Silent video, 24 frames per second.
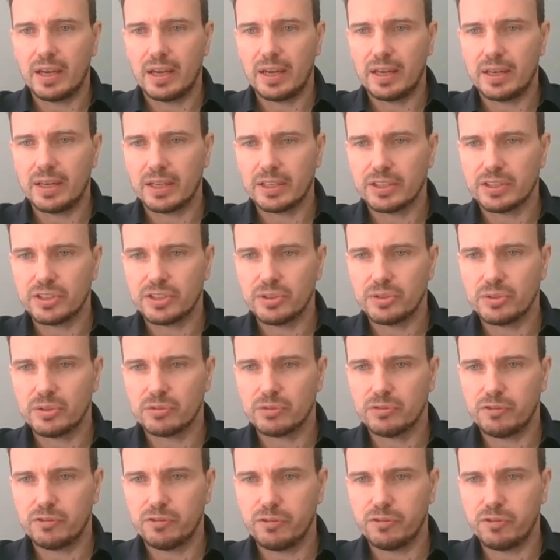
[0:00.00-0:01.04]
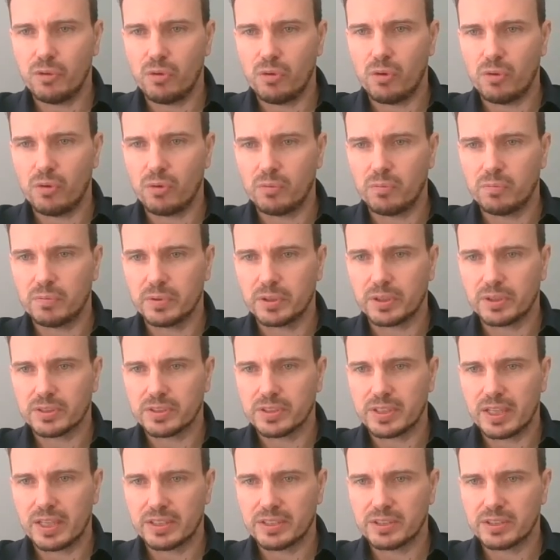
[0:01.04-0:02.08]
and I choose 4 because
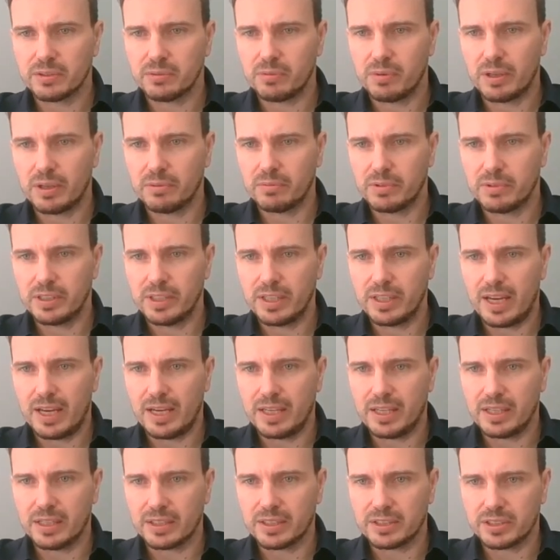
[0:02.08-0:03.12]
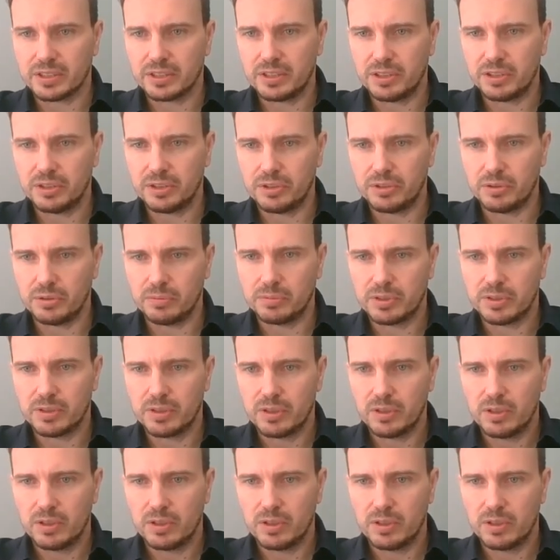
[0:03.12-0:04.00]
that's the one with the AX cubed.